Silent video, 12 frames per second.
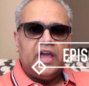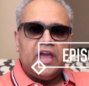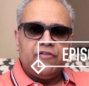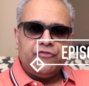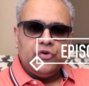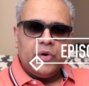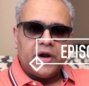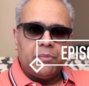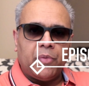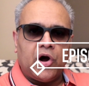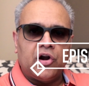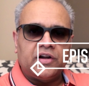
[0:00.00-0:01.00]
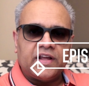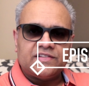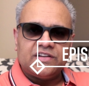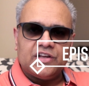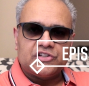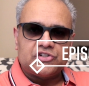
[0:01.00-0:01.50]
If you had bought
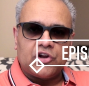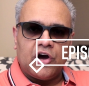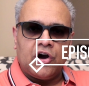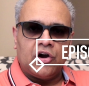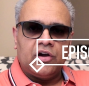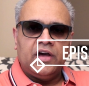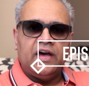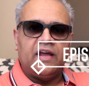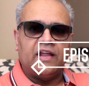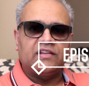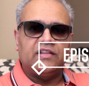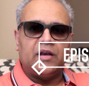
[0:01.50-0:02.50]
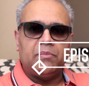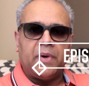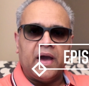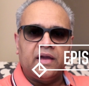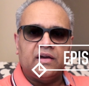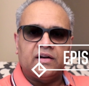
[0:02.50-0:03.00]
Tesla stock rather than
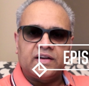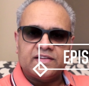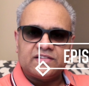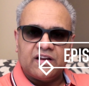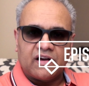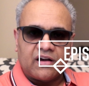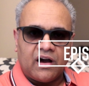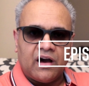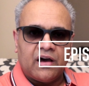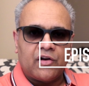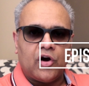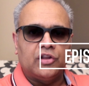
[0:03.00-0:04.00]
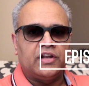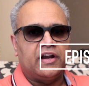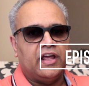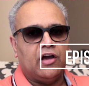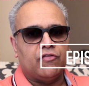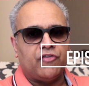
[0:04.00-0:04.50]
buying a Tesla car on the
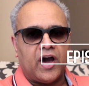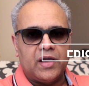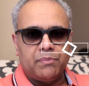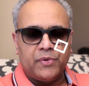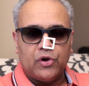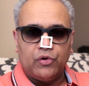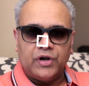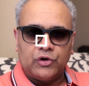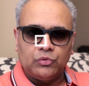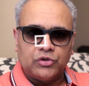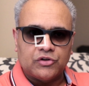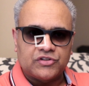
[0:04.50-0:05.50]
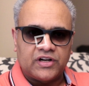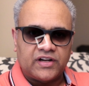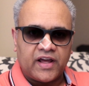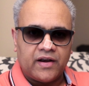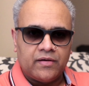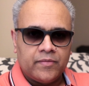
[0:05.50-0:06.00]
day of I P O in two thousand
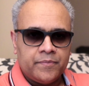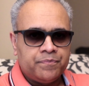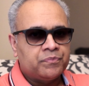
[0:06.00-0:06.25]
ten,